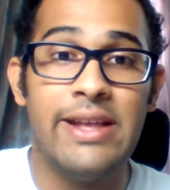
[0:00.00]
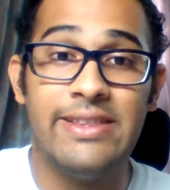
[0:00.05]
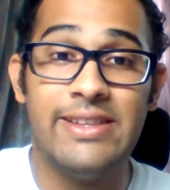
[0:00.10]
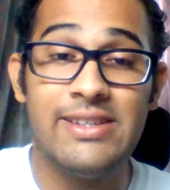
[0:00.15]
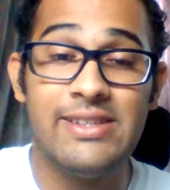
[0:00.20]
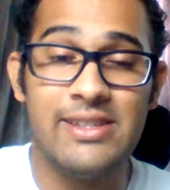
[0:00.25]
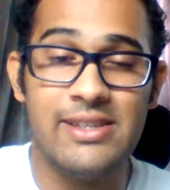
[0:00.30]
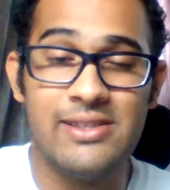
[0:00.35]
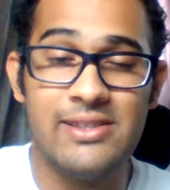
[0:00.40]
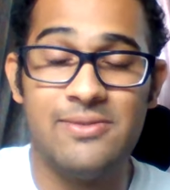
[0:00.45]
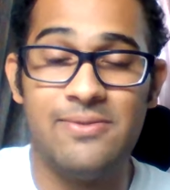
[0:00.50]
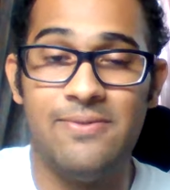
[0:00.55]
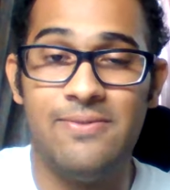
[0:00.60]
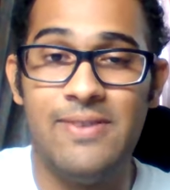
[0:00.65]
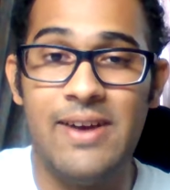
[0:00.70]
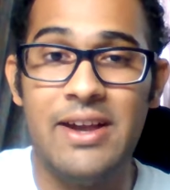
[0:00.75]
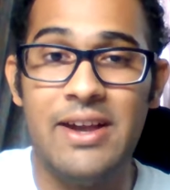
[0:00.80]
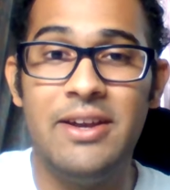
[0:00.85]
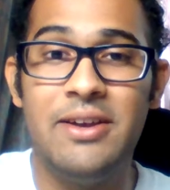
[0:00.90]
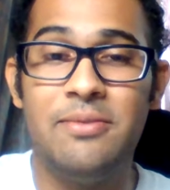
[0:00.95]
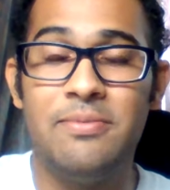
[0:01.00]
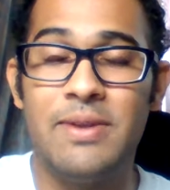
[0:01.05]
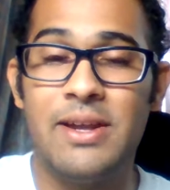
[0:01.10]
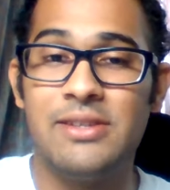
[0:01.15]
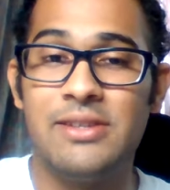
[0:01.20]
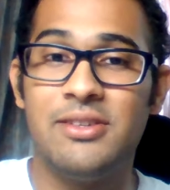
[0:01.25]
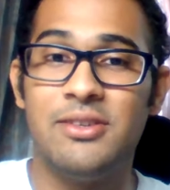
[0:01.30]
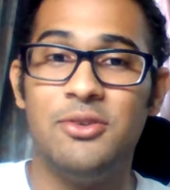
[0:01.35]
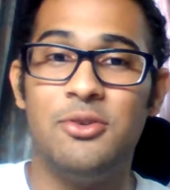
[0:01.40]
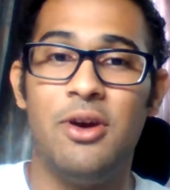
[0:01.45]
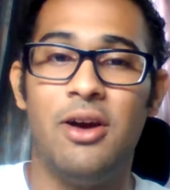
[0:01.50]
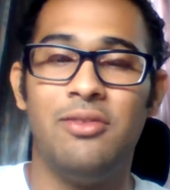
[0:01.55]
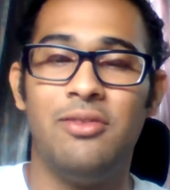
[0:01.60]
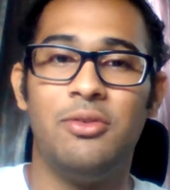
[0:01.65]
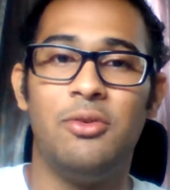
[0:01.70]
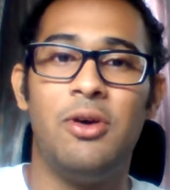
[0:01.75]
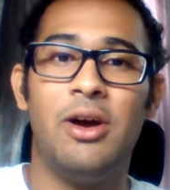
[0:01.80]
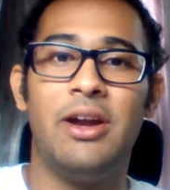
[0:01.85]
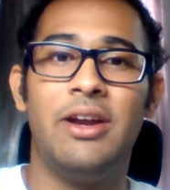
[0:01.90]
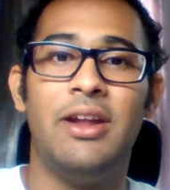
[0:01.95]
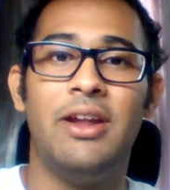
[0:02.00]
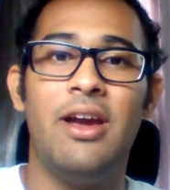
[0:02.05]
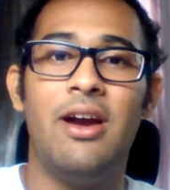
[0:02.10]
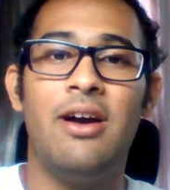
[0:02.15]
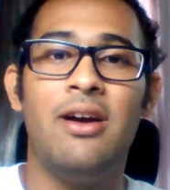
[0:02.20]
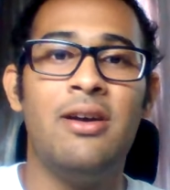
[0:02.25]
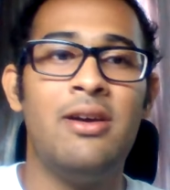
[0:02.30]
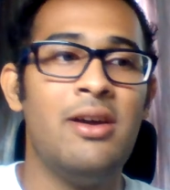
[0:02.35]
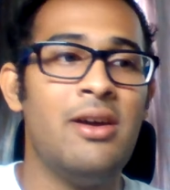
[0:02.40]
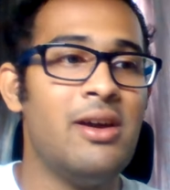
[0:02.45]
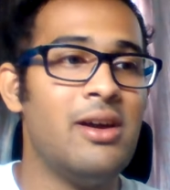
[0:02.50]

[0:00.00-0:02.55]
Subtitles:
This is very depressing. You have no idea.